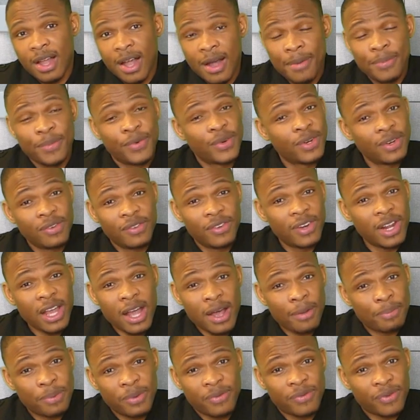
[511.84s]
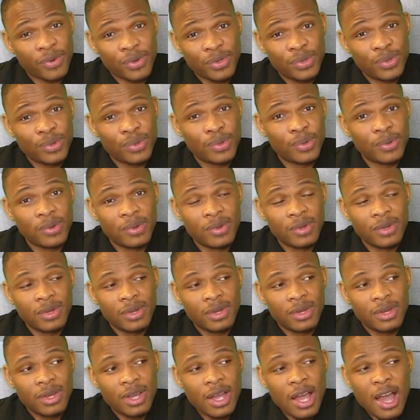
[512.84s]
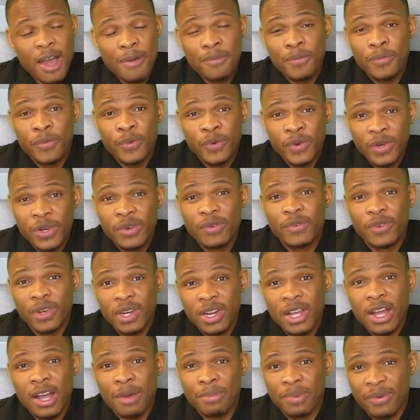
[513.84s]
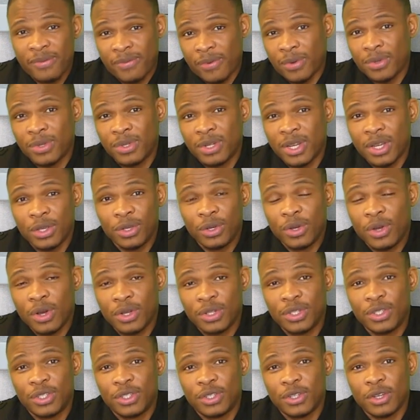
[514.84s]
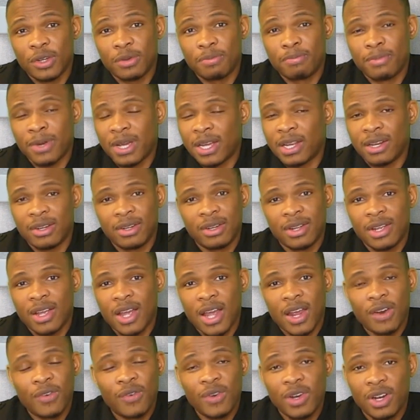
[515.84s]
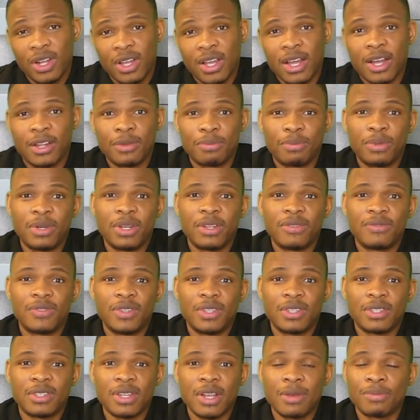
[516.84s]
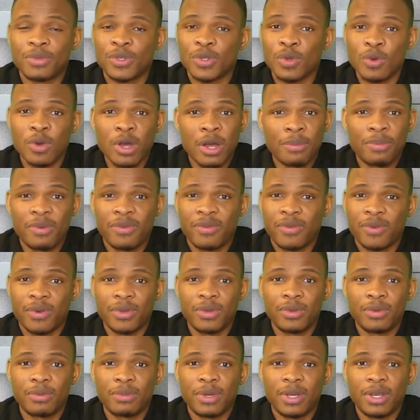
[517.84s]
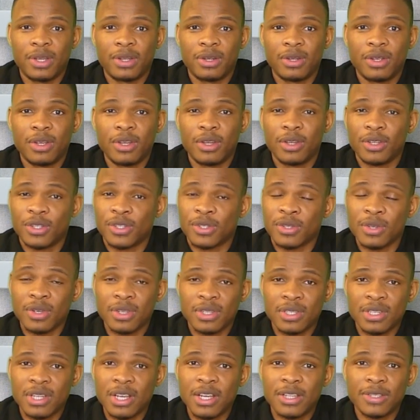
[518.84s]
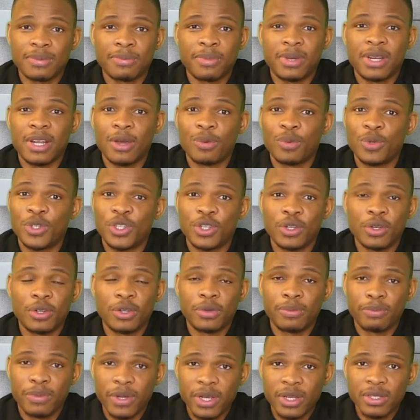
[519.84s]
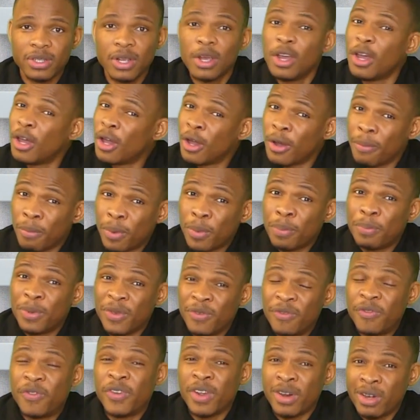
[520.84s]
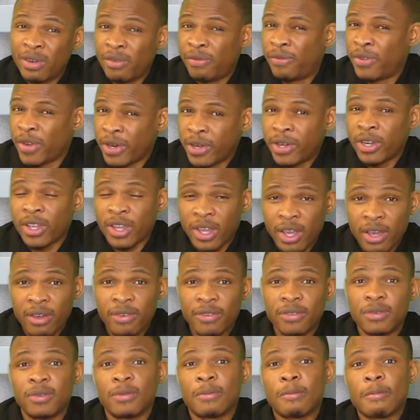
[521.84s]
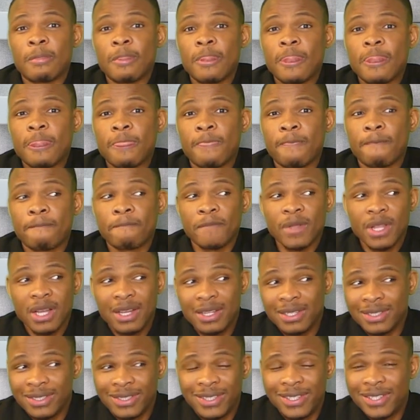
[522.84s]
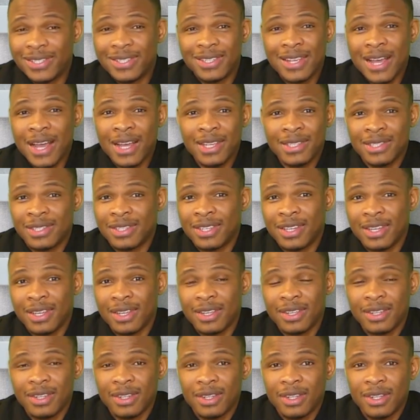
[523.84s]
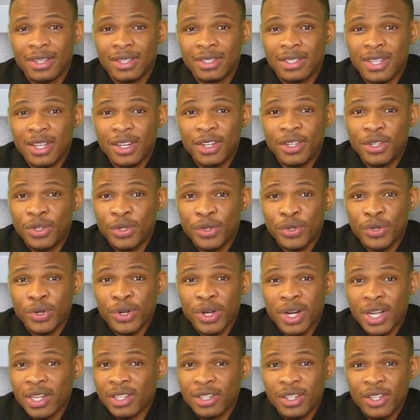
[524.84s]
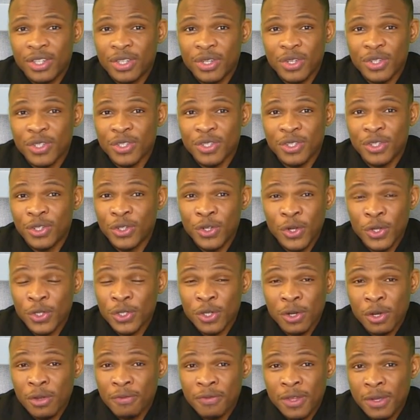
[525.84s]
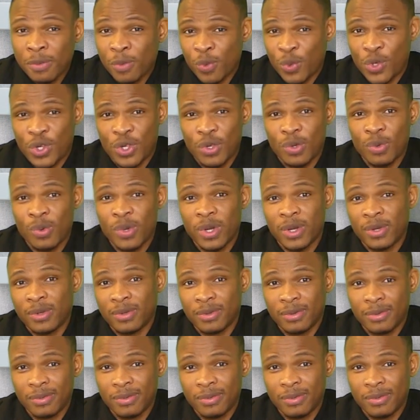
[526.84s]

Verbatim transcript: I'm really, really happy for you. I'm really, really happy for you that you got this job, man. I really can't believe this. I'm so happy for you, man. Success, man. I wish you all the best. But be very, very careful. These guys there telling you congratulations, not all of them wish you well.